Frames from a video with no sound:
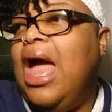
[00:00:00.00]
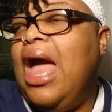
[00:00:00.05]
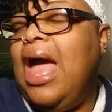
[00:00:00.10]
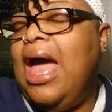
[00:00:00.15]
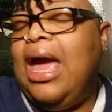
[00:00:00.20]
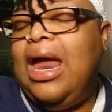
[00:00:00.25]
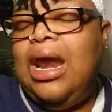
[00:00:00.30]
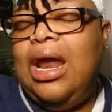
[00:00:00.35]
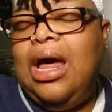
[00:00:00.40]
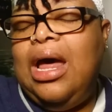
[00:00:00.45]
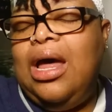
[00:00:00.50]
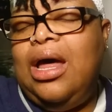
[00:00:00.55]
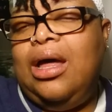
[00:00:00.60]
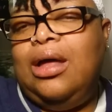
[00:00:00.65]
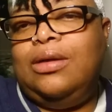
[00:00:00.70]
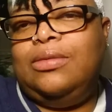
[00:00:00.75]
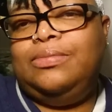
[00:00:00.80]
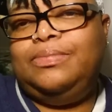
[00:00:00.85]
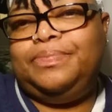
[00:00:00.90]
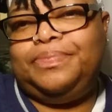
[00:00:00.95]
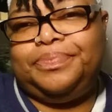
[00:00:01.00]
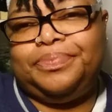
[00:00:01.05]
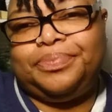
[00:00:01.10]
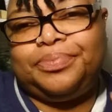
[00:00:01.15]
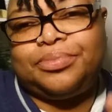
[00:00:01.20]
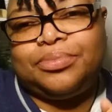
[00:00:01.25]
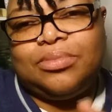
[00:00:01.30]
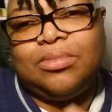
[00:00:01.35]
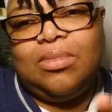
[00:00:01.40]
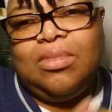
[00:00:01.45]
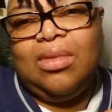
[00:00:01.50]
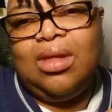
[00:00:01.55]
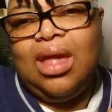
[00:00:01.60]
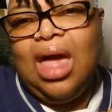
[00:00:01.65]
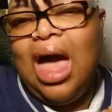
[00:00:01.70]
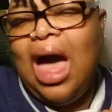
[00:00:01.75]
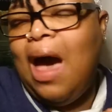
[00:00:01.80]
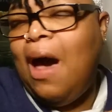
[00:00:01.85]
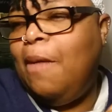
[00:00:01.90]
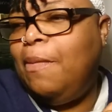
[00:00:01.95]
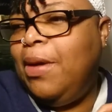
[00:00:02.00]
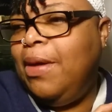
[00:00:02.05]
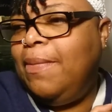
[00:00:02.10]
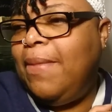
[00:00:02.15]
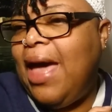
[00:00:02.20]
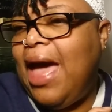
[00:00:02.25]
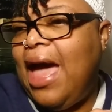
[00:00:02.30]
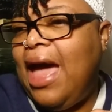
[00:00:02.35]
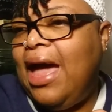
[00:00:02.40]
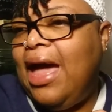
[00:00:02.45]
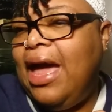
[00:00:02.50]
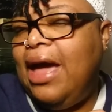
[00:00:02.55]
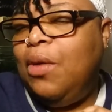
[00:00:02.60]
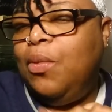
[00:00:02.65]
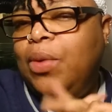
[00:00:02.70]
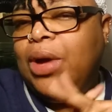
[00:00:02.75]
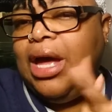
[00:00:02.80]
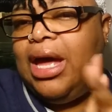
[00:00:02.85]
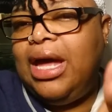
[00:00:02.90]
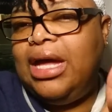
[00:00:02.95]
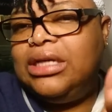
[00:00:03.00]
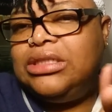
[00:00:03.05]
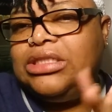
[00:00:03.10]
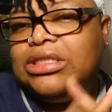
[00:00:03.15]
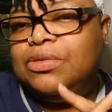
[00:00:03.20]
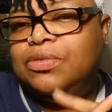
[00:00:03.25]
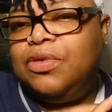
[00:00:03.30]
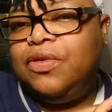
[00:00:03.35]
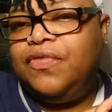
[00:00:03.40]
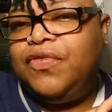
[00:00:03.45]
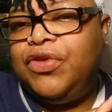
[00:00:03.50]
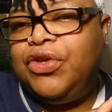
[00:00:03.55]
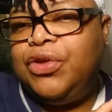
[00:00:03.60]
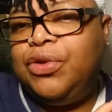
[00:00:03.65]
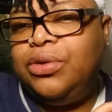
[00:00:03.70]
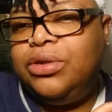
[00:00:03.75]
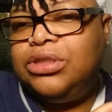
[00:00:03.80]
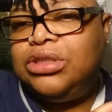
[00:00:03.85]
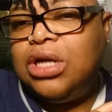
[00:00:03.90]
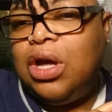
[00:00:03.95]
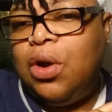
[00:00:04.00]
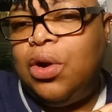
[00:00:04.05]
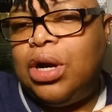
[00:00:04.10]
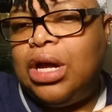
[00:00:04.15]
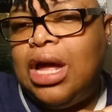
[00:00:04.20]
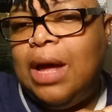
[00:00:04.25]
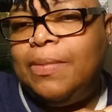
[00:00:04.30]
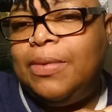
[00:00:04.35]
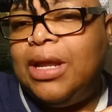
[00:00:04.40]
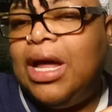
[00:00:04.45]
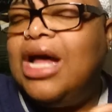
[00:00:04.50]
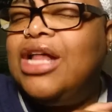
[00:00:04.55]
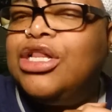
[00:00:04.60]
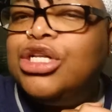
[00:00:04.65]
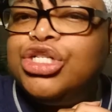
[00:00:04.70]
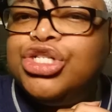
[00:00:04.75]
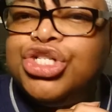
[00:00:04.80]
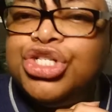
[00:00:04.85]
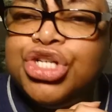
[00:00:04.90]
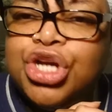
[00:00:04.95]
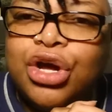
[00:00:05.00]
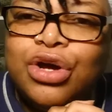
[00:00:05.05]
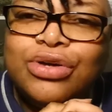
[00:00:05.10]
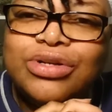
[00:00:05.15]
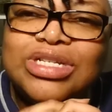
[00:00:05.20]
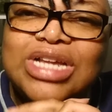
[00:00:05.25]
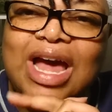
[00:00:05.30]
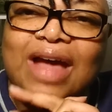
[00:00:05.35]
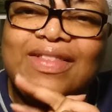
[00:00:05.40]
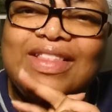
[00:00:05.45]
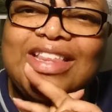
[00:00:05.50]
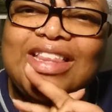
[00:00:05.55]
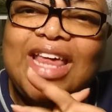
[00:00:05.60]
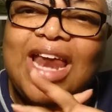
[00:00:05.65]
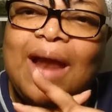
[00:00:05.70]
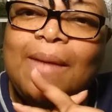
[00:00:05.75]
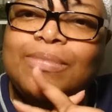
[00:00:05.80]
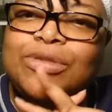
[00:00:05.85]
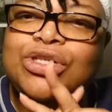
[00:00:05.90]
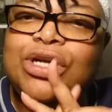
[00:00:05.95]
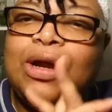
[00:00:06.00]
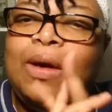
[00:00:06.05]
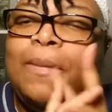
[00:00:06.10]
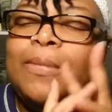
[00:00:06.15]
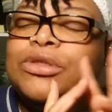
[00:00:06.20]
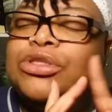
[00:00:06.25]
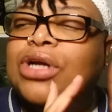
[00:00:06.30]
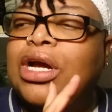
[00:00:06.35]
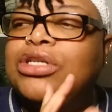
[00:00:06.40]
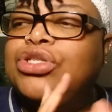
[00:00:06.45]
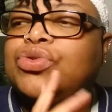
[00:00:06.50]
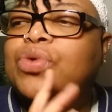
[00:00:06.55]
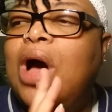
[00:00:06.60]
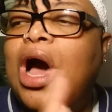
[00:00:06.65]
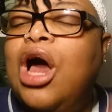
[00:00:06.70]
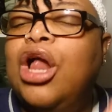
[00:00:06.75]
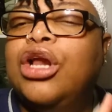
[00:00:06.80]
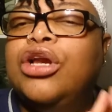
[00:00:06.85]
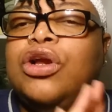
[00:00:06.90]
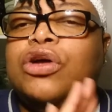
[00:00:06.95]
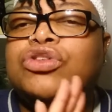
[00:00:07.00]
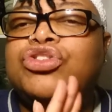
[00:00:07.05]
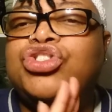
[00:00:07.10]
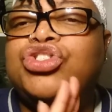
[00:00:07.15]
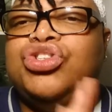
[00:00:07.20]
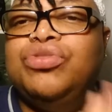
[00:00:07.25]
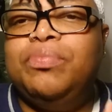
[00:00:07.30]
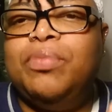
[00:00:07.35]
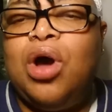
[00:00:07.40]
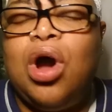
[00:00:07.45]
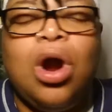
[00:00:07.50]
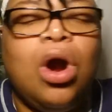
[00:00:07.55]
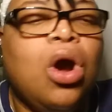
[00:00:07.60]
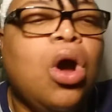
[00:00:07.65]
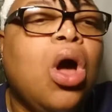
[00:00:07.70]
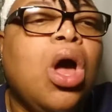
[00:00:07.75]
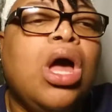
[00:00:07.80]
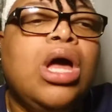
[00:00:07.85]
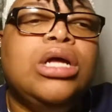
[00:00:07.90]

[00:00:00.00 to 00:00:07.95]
and I'll be back with some reviews on a couple of other shows. After that, I'm going to try to do all of those tomorrow.